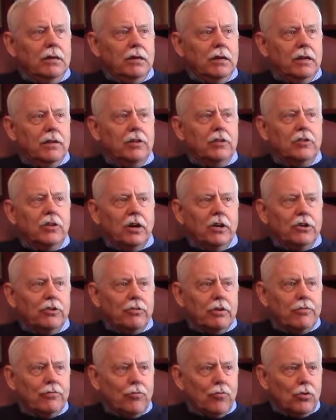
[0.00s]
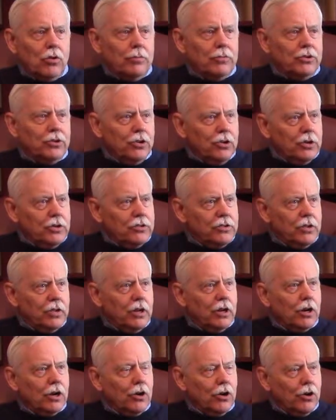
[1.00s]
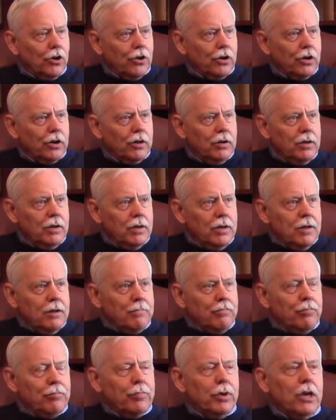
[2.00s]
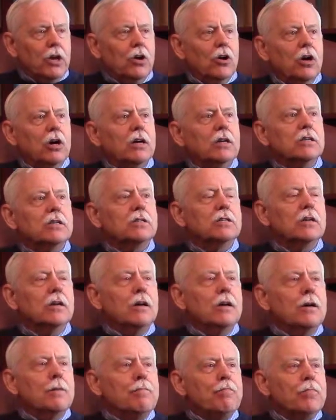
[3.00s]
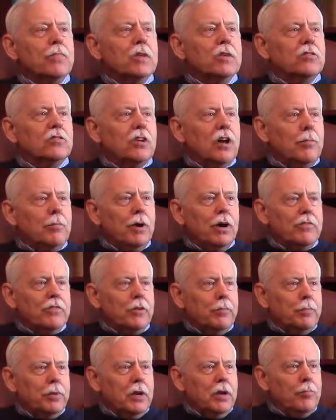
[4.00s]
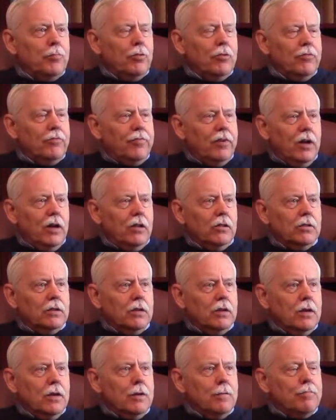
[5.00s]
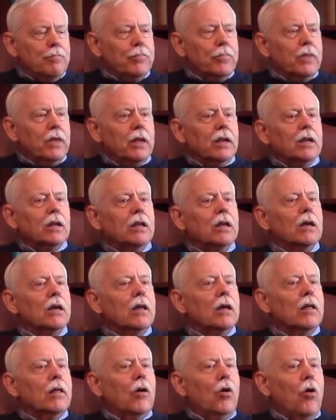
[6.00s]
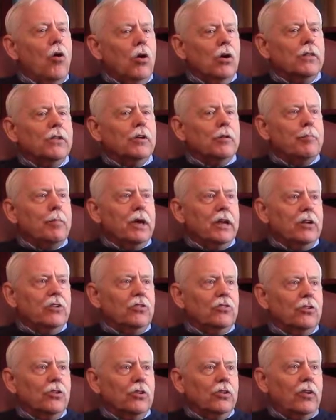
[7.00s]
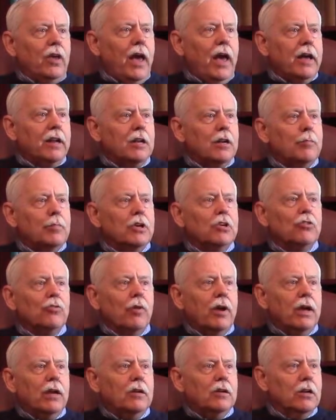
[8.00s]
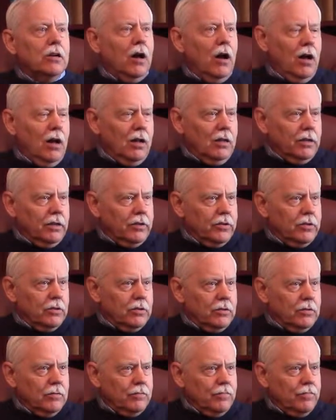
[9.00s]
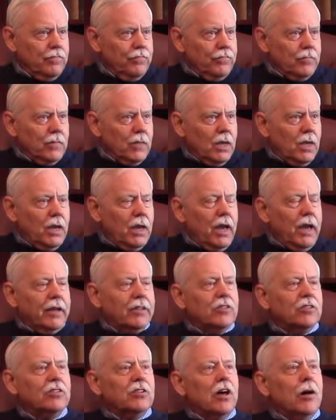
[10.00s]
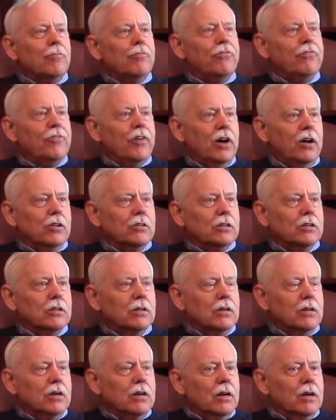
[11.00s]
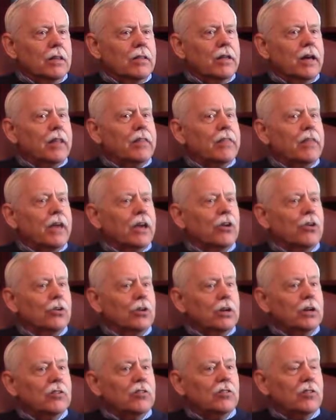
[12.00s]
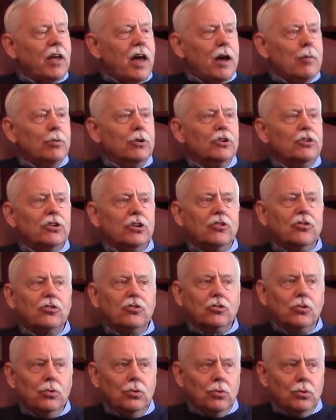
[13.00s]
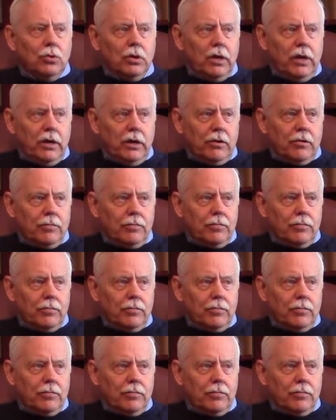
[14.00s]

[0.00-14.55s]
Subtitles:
in the Dutch Reformed Church that occurred because some of the people felt that all their ministers had to be trained in Holland, and some felt that they could establish a school here